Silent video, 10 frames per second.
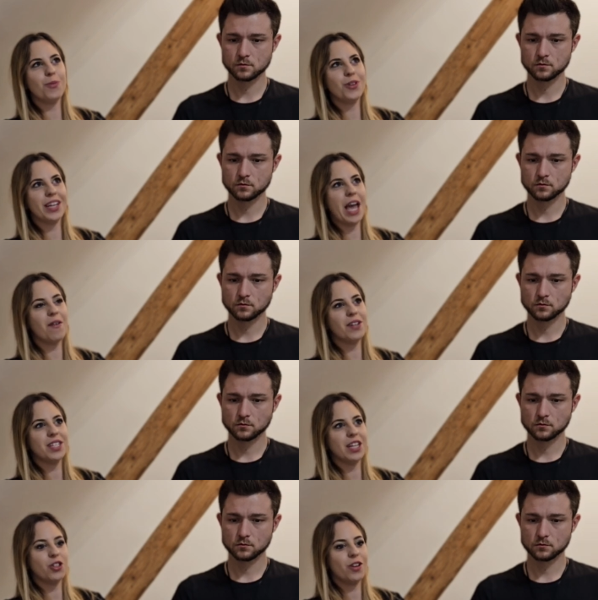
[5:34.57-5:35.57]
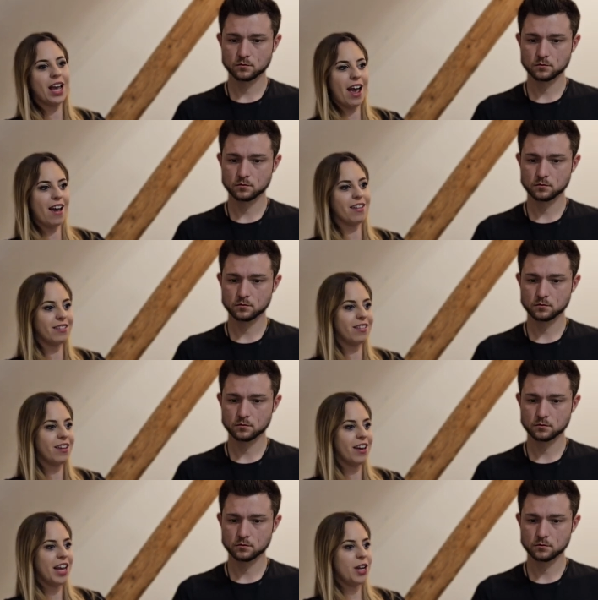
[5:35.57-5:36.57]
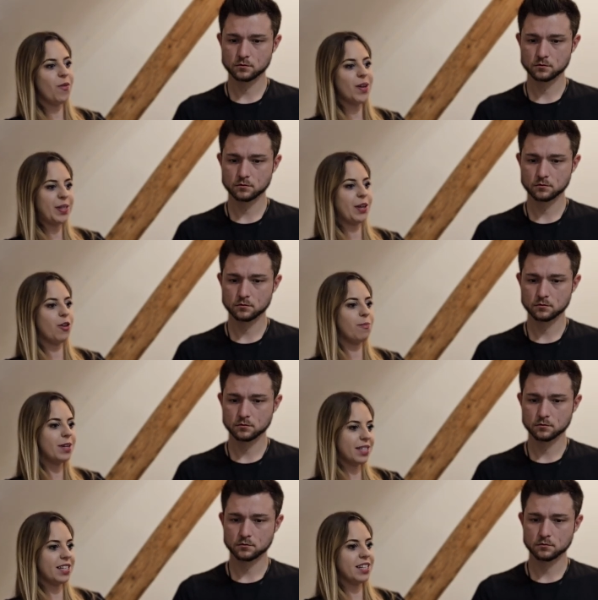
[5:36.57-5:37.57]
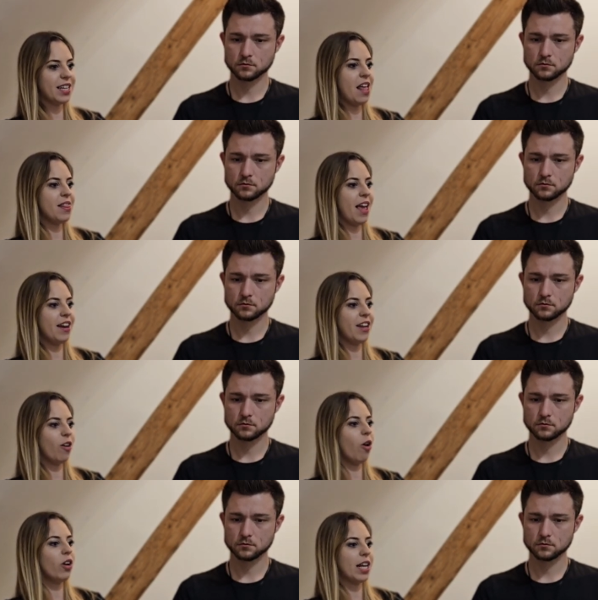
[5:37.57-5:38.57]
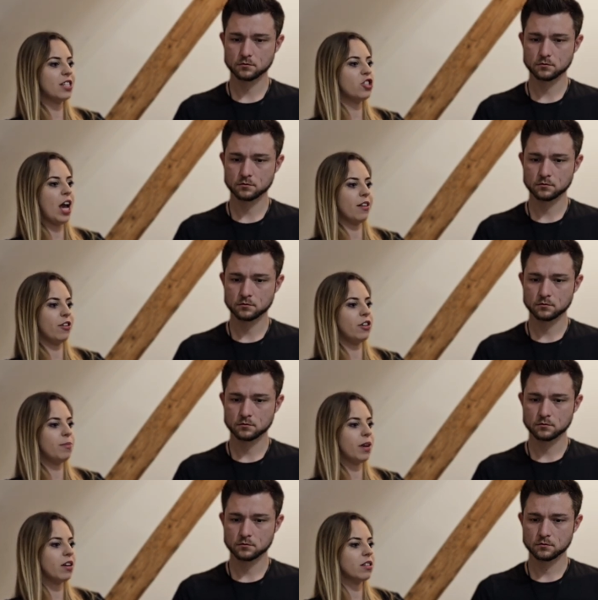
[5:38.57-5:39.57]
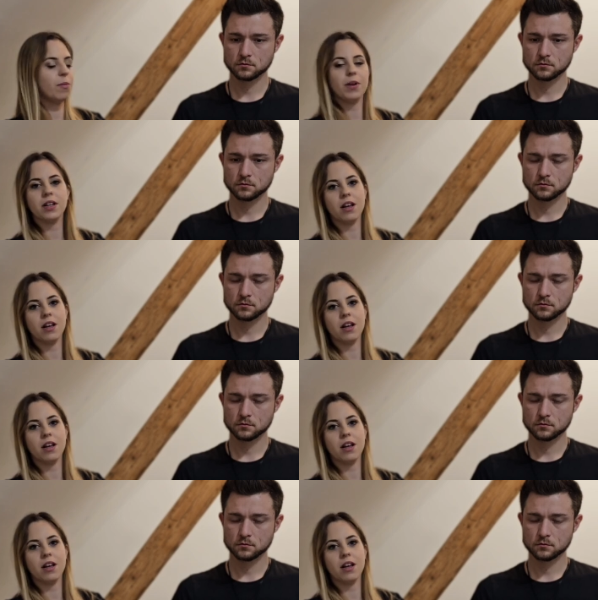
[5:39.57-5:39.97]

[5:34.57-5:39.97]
Speaker 1: putting everything that you can, investing in your business, and then it all gets shattered because somebody